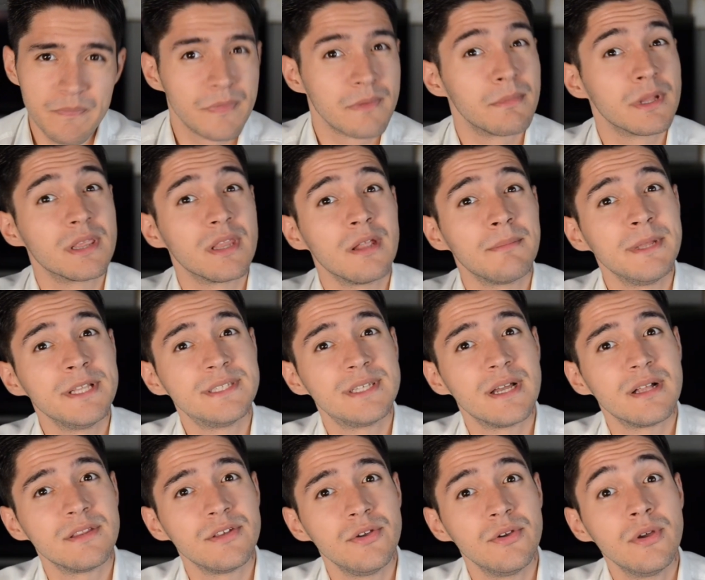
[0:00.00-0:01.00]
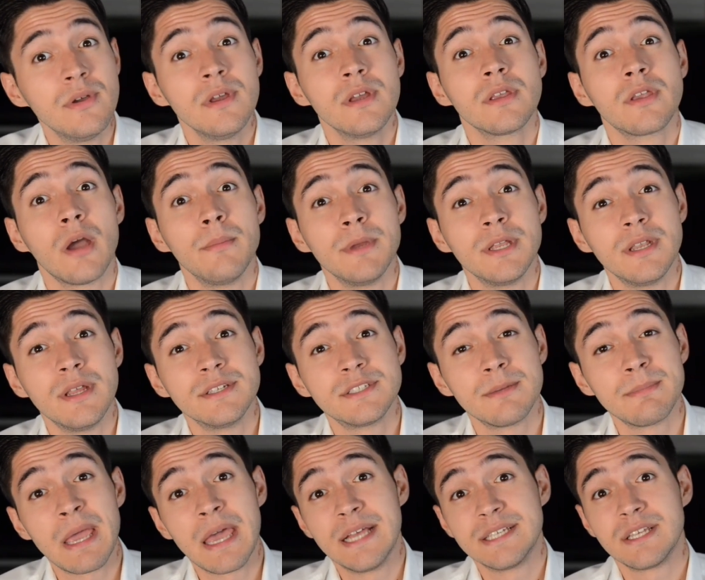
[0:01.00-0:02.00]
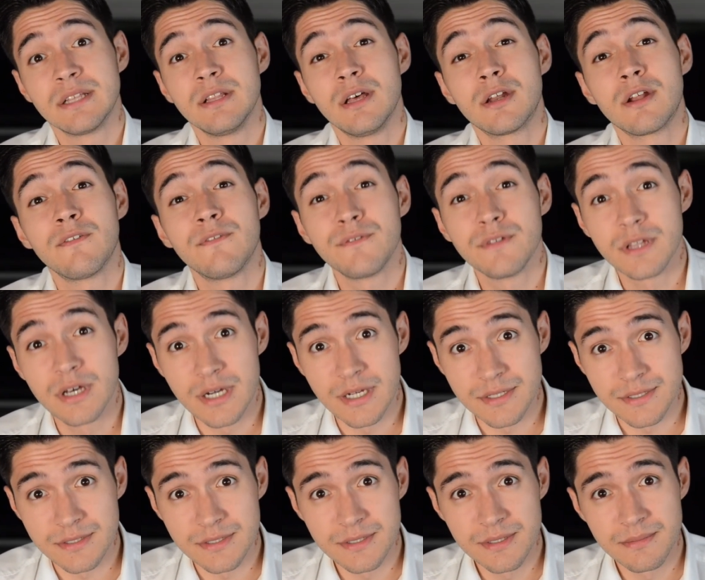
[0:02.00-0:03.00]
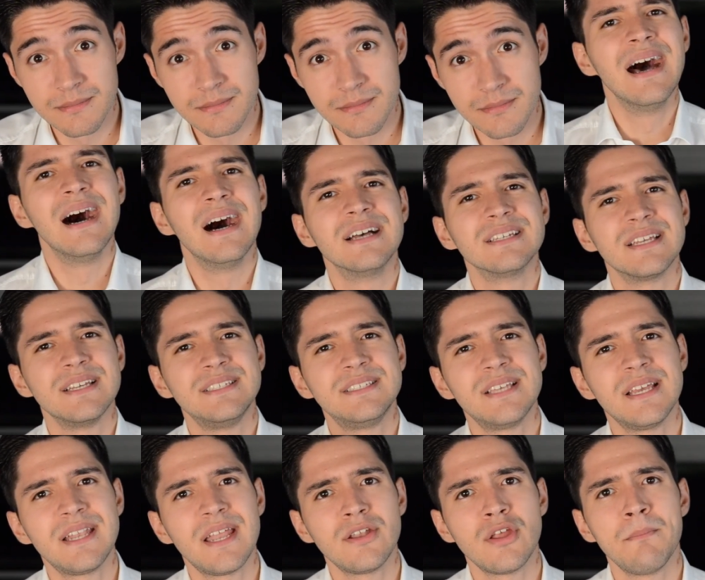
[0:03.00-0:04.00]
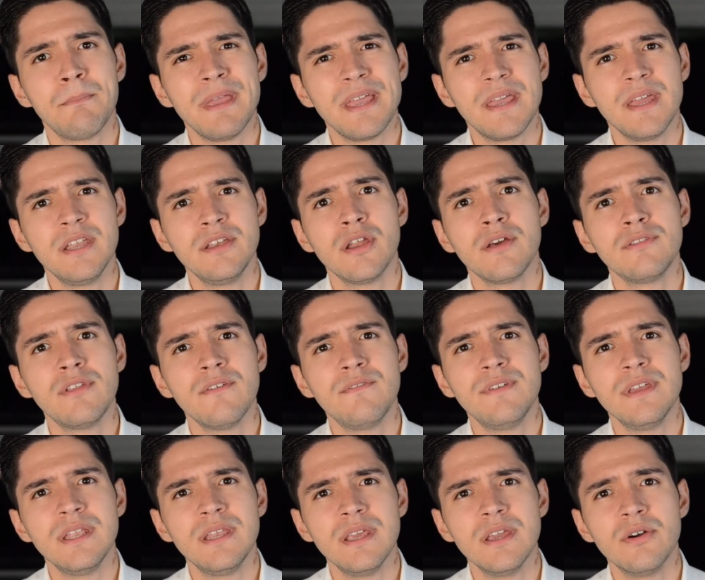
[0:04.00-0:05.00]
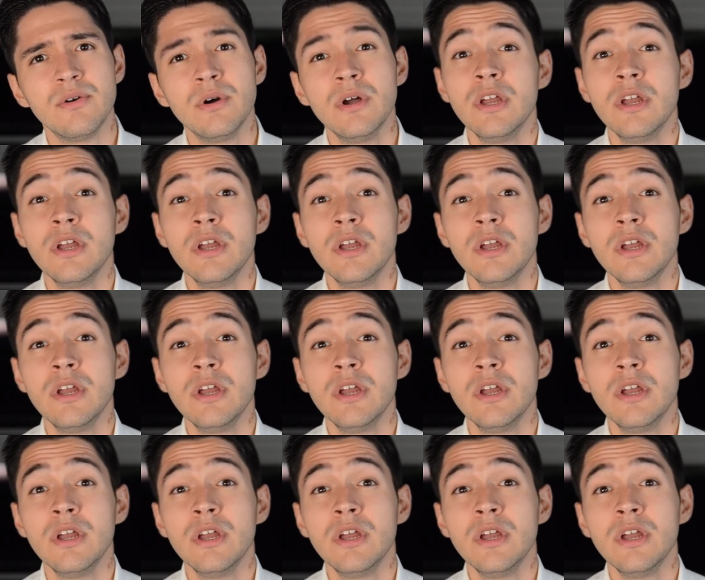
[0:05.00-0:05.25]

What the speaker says: But let me tell you, communism has a lot of flaws. As I said at the beginning of the video,